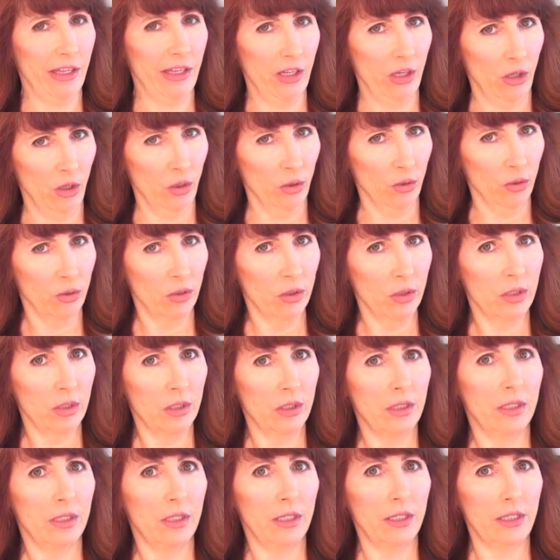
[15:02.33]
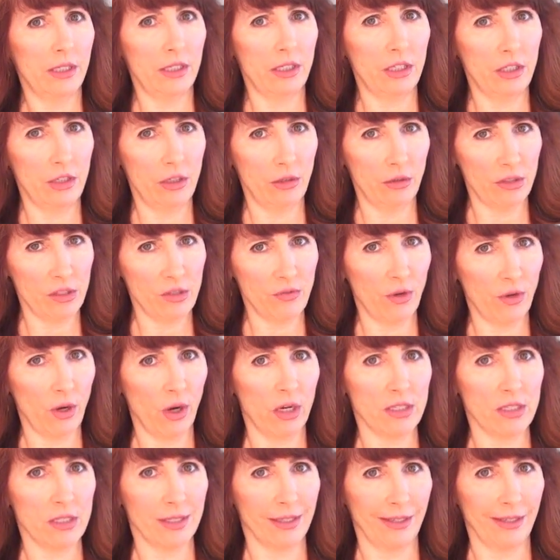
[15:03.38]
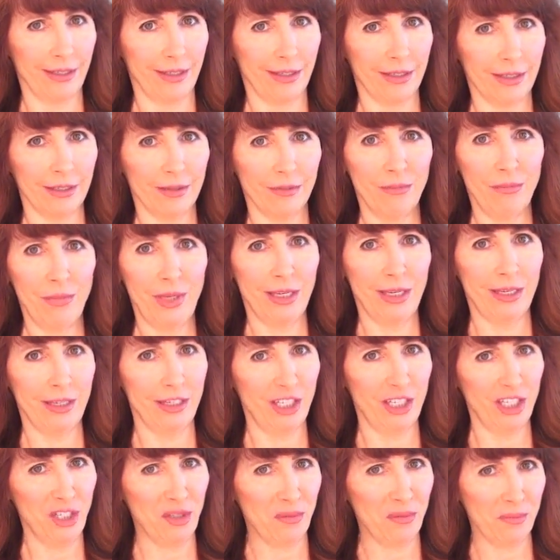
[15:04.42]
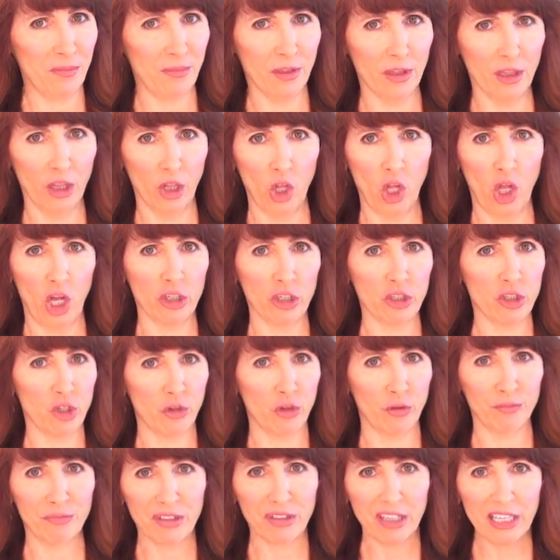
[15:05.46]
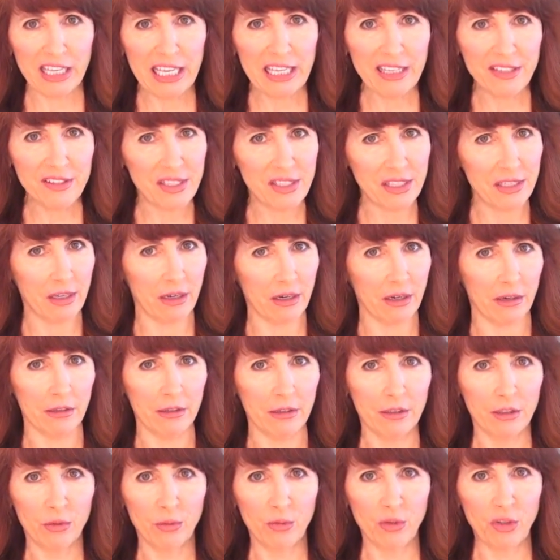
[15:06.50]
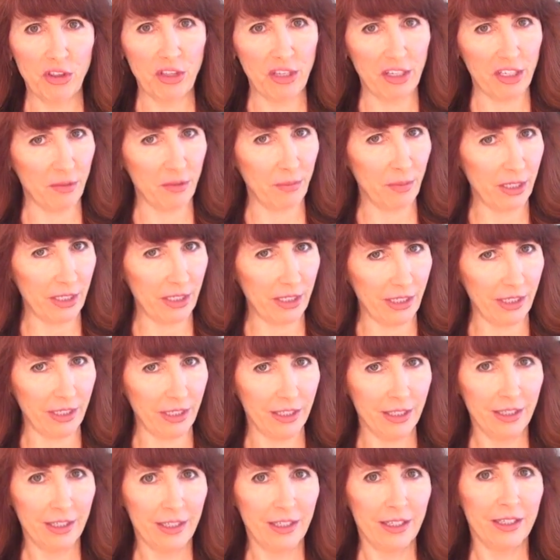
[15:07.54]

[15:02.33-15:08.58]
low, as far as like making any long-term plans here with anybody.